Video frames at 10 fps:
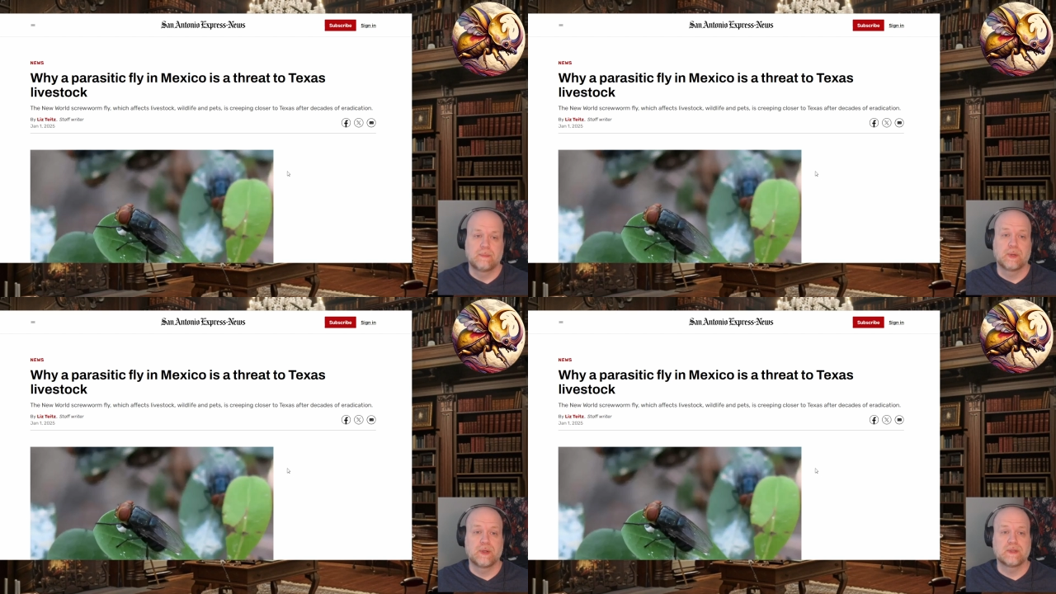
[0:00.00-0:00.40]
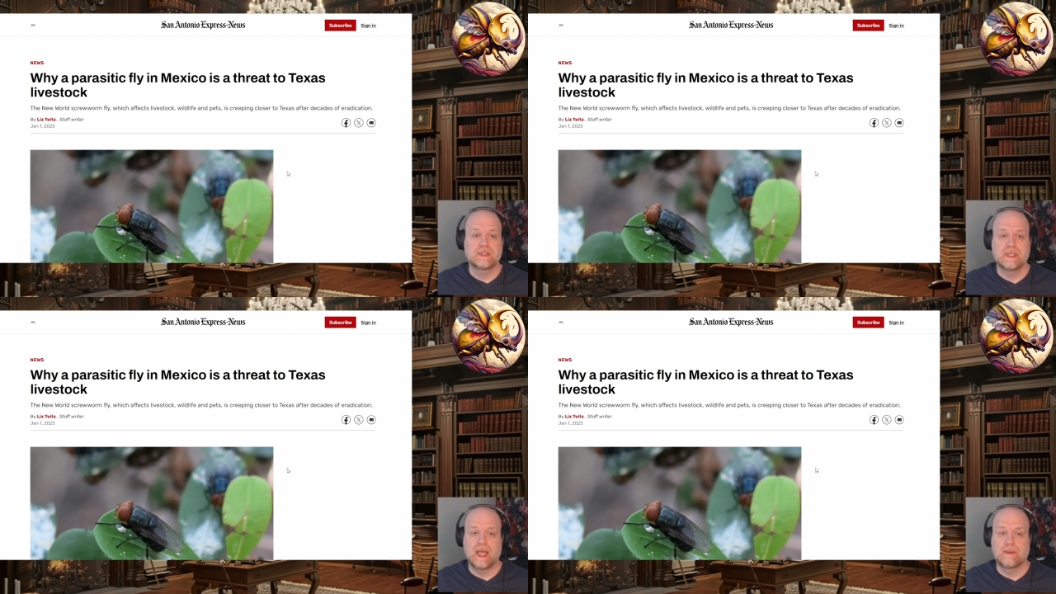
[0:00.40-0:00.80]

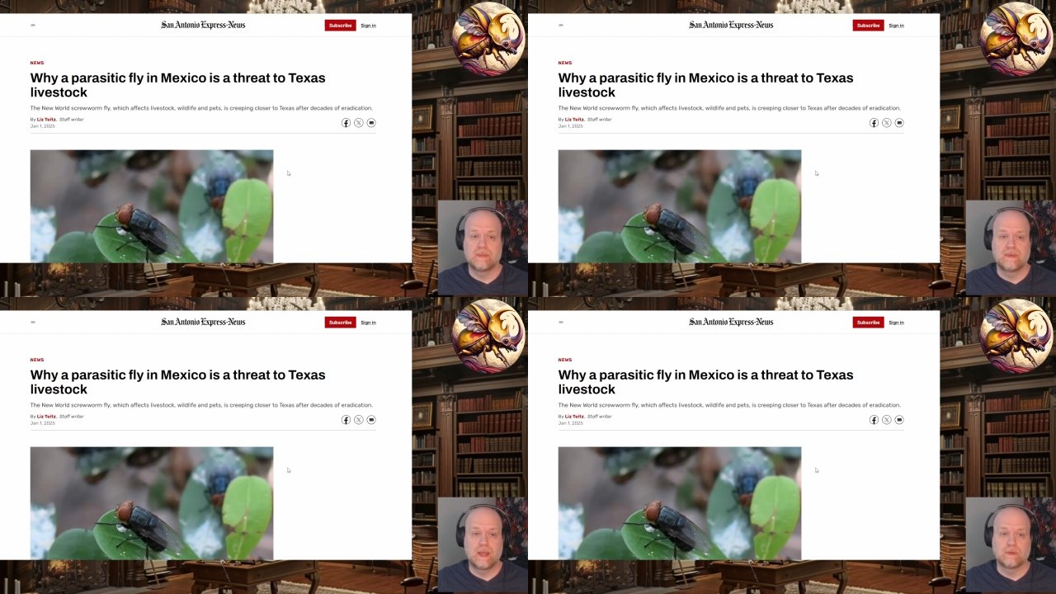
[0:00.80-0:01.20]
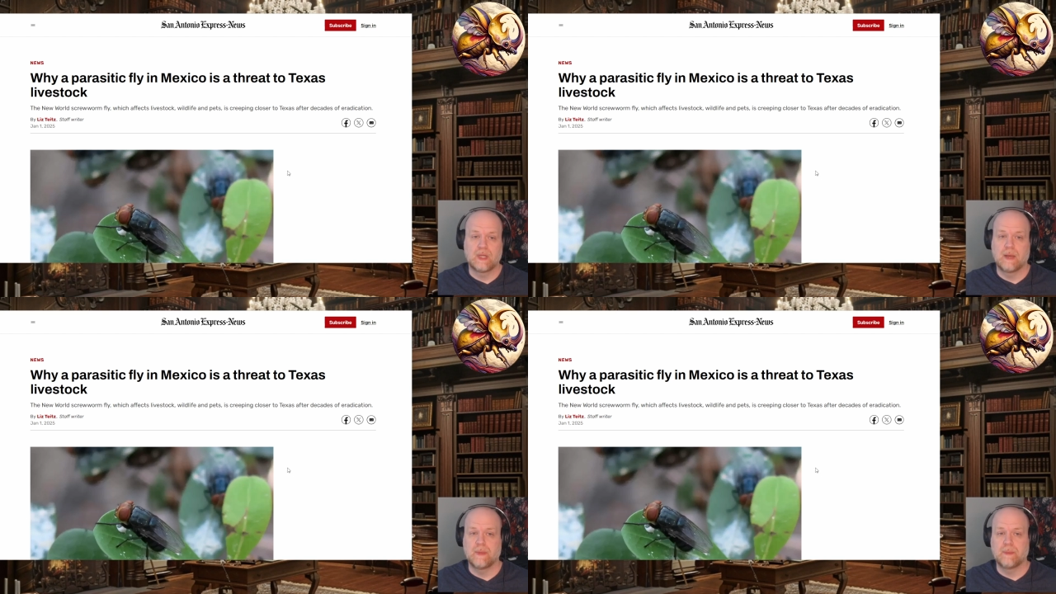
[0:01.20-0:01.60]
birds, and they'll
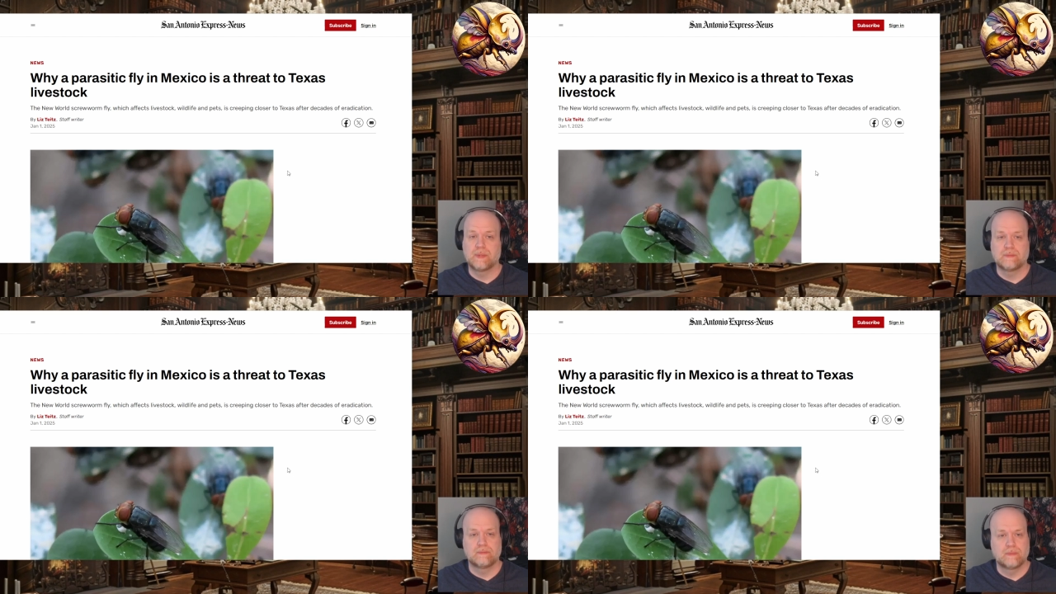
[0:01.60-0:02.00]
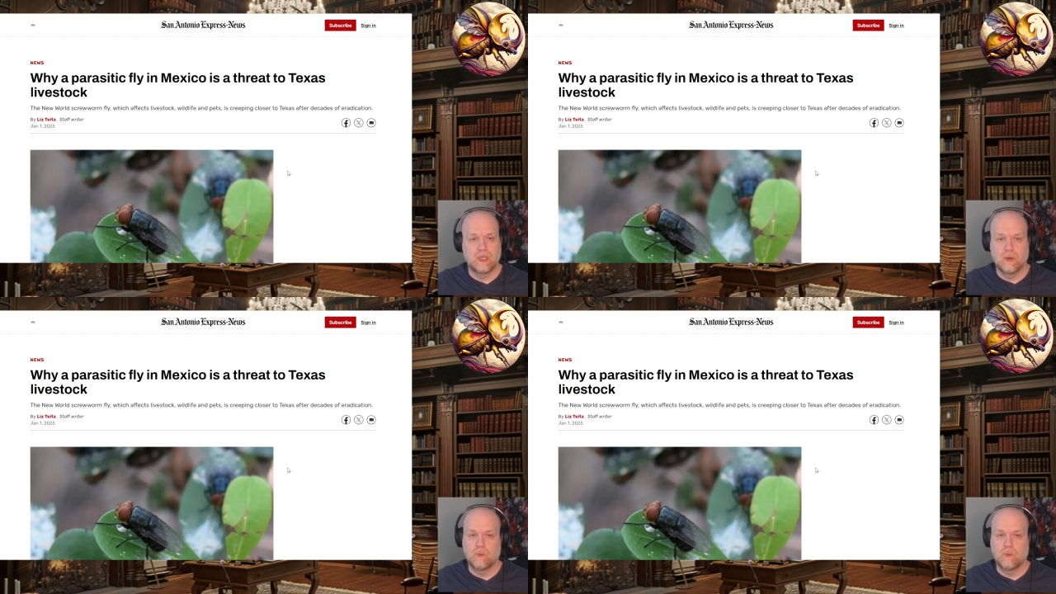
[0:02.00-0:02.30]
come up. You know,